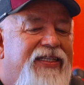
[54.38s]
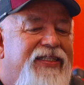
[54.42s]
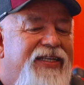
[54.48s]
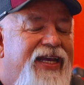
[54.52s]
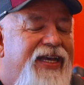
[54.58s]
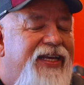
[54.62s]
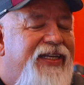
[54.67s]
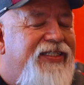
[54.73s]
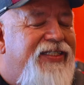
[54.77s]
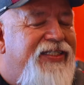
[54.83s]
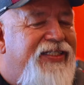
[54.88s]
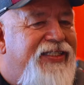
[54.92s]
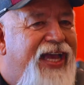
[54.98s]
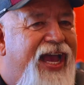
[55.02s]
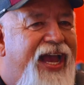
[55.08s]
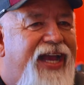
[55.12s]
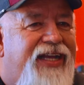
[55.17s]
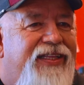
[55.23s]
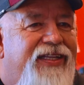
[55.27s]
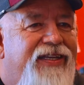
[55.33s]
not
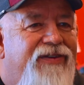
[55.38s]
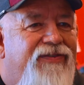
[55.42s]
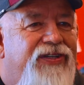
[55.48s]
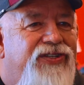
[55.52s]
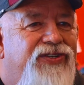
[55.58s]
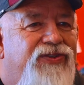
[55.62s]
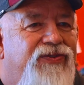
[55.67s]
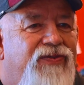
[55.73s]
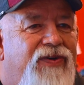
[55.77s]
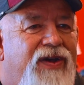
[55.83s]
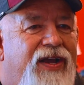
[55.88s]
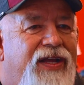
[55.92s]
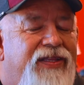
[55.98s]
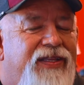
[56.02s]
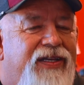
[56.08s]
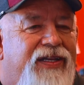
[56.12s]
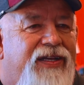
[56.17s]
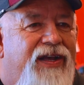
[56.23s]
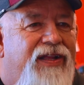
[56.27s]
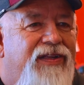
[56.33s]
exactly what you want,
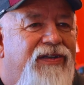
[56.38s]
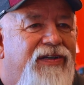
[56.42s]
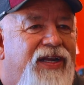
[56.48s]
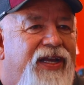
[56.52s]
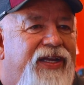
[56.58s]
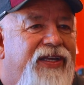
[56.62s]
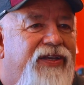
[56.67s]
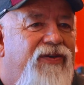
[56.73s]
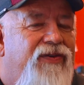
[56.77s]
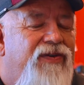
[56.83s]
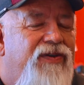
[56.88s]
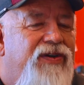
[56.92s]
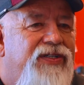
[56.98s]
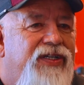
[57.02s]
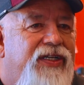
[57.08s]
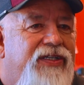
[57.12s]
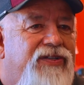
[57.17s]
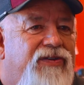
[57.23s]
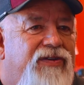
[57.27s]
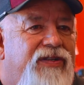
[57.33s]
the color like yours,
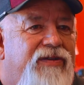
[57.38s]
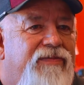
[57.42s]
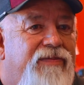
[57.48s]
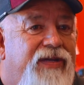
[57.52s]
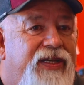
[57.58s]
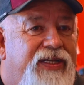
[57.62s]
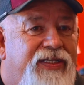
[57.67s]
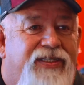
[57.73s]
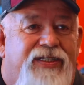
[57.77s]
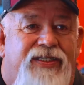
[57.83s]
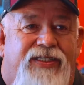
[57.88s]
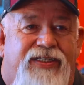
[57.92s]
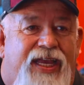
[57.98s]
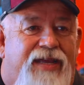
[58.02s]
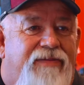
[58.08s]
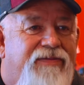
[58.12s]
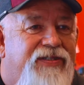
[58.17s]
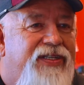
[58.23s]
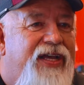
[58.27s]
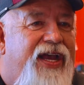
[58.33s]
I told him, but it's the
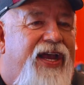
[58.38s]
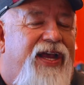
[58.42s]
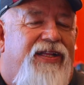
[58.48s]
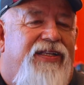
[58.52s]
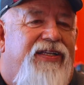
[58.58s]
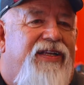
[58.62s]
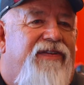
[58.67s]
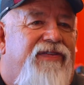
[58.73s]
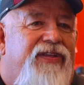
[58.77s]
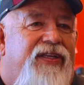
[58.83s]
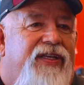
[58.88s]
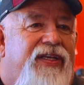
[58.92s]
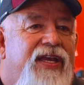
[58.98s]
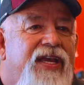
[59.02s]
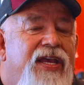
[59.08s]
same style and everything.